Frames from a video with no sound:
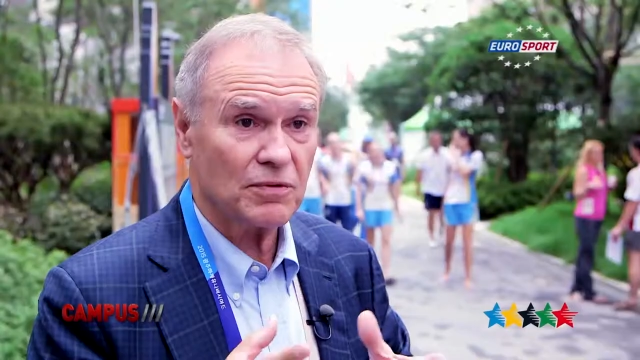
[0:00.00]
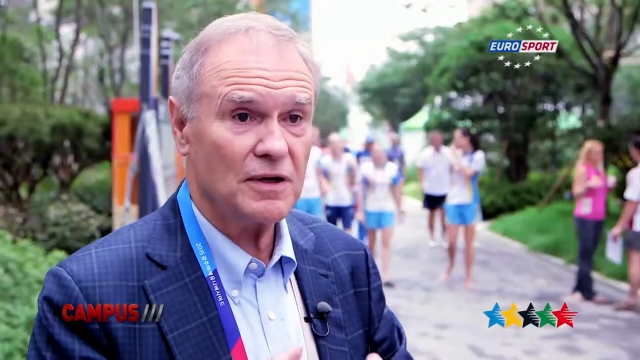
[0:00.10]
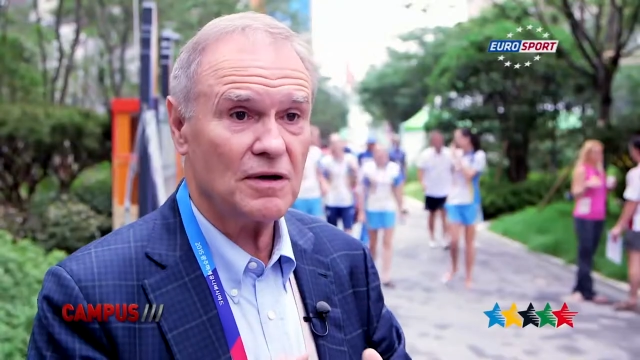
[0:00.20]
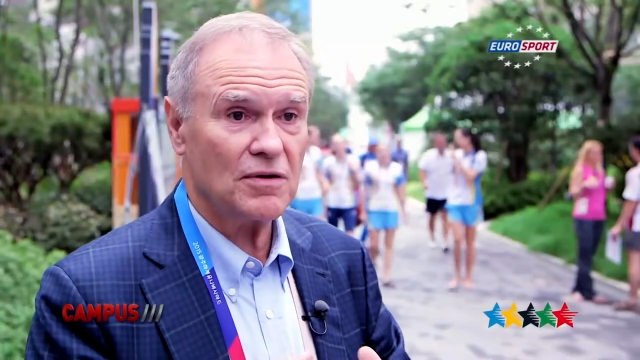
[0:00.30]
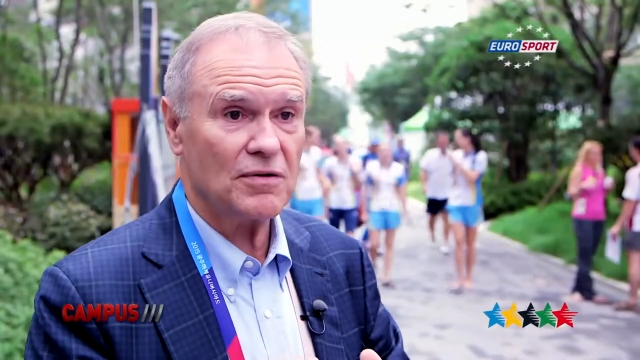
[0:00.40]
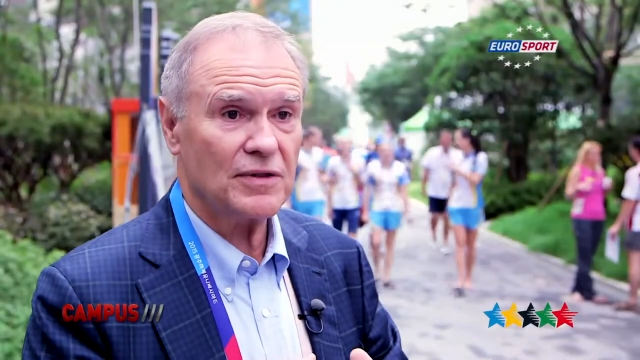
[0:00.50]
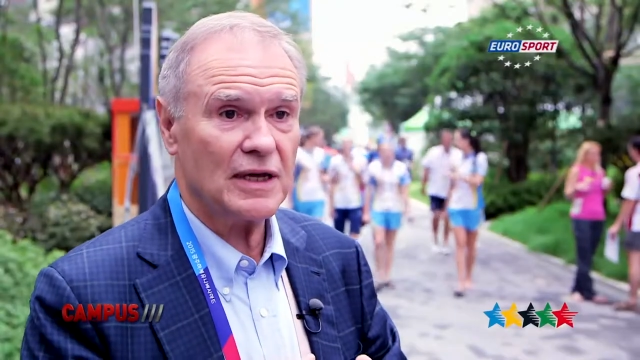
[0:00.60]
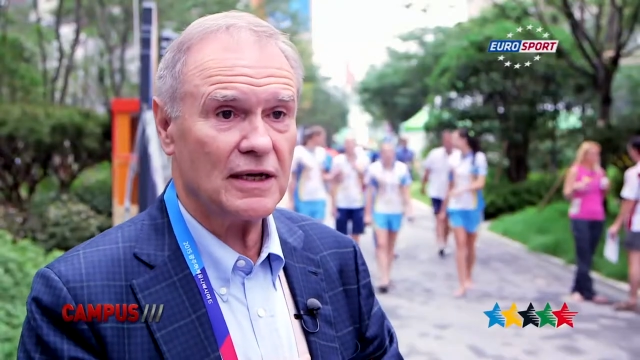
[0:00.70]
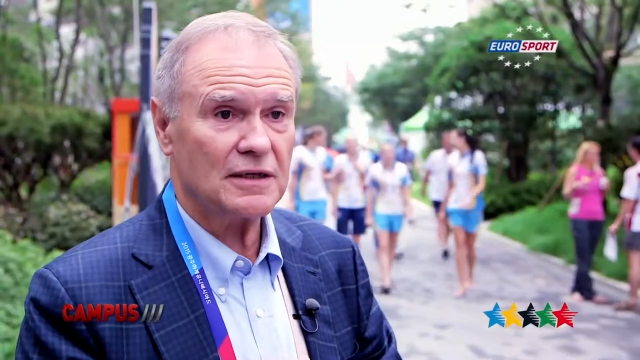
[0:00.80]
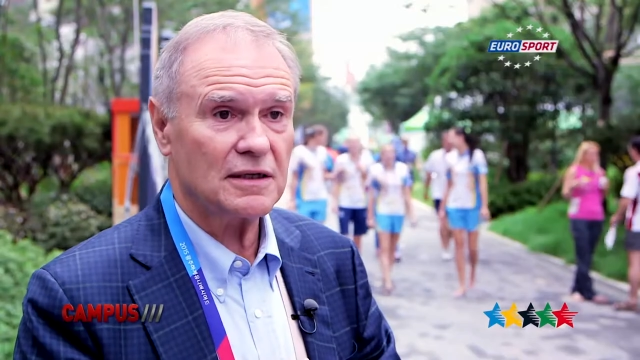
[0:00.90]
We know
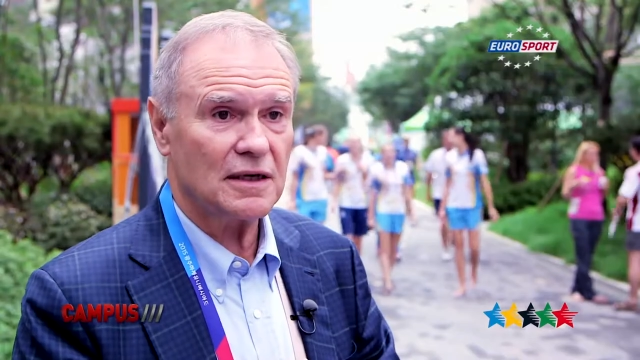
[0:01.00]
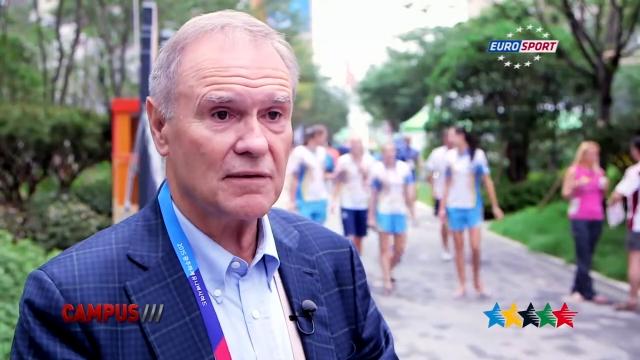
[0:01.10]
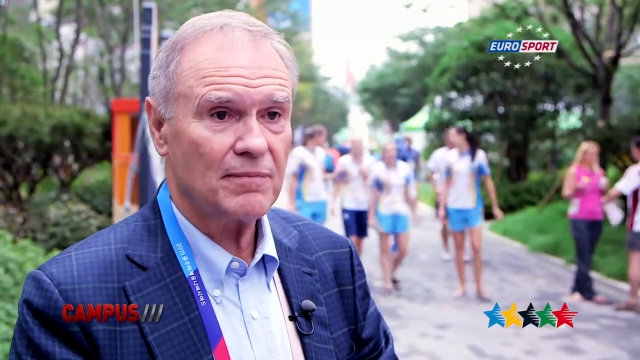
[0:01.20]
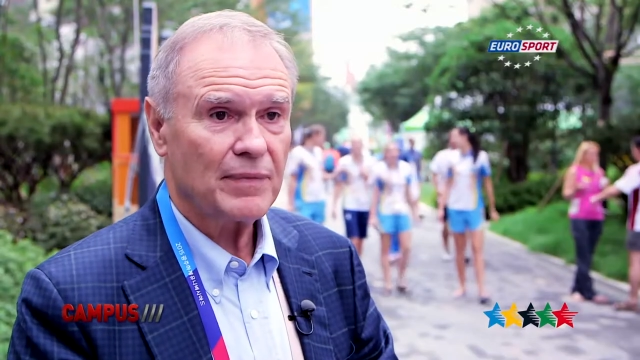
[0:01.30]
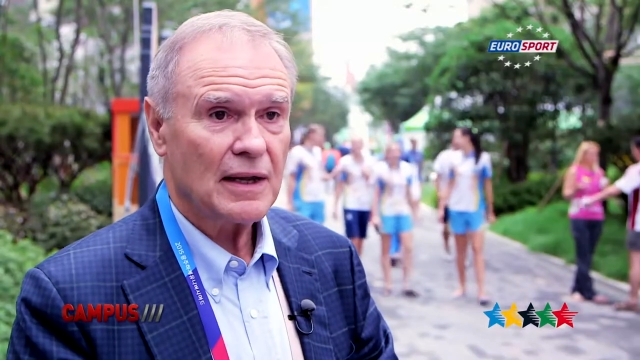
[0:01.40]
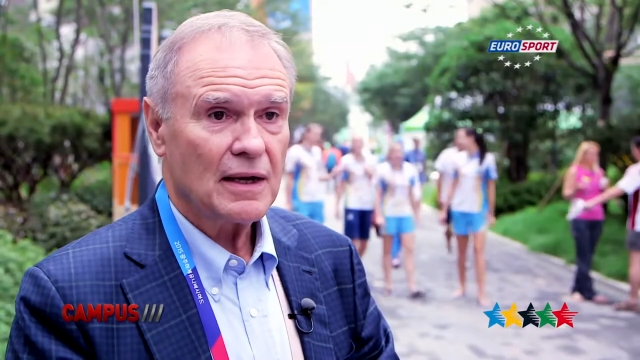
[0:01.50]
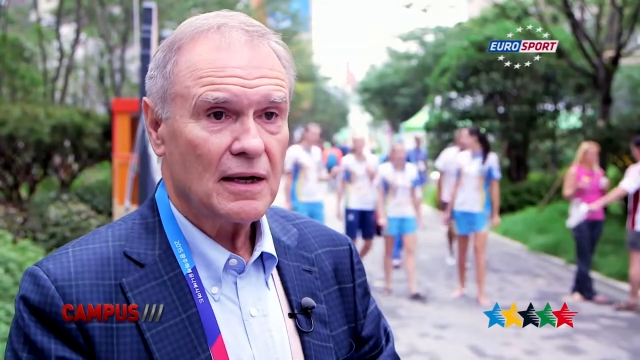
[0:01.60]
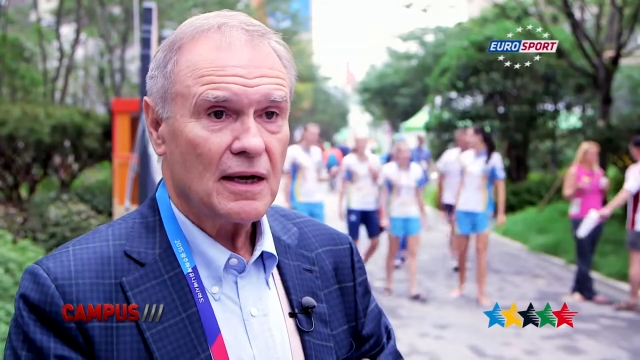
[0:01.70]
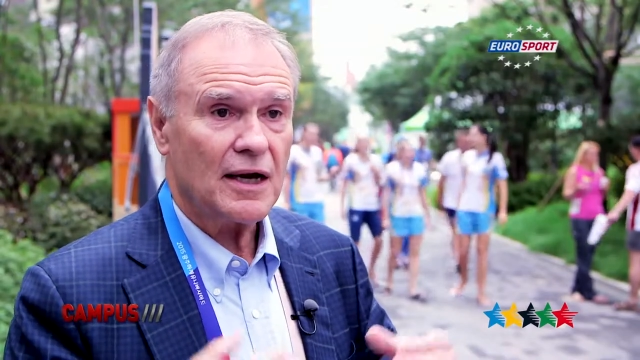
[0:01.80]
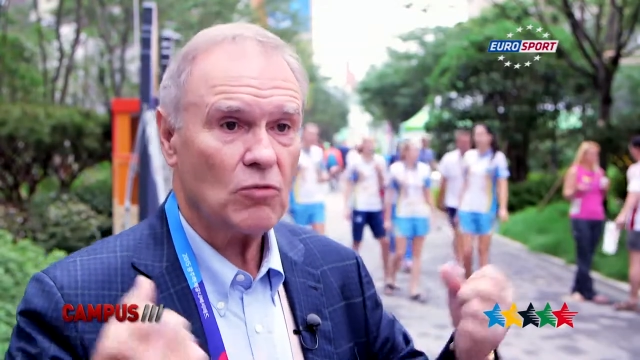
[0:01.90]
that
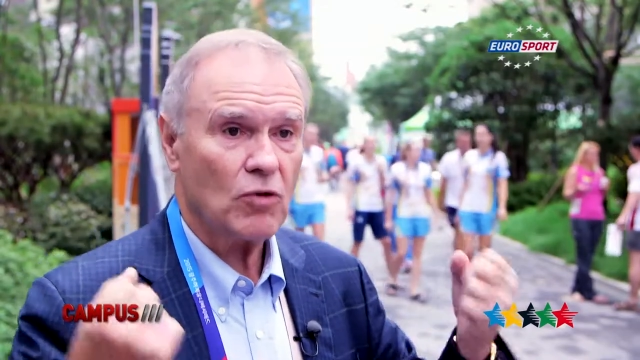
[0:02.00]
uh, a